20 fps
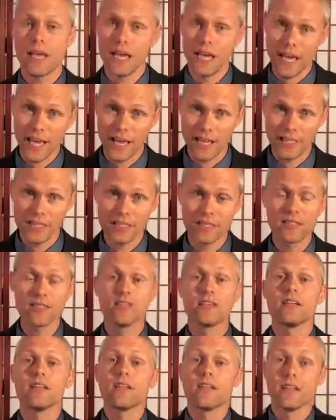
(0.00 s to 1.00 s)
And
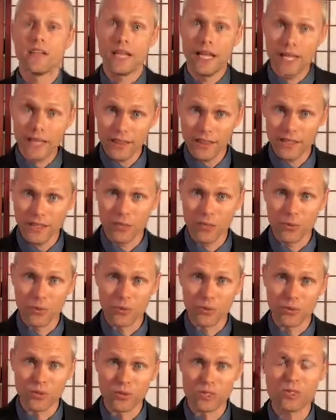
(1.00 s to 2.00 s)
like the other
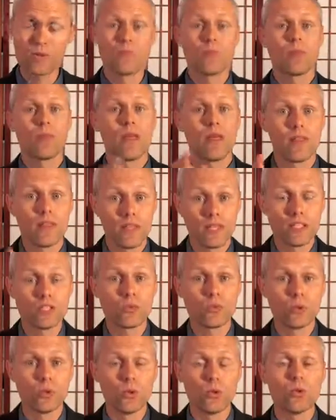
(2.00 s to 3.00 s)
rules,
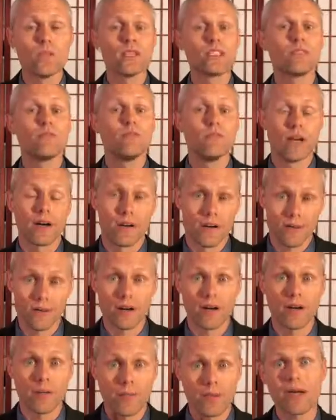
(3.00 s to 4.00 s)
this rule is very,
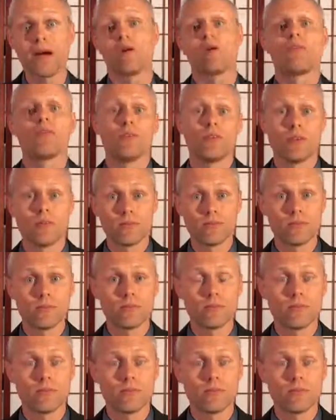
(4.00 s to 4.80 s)
very powerful.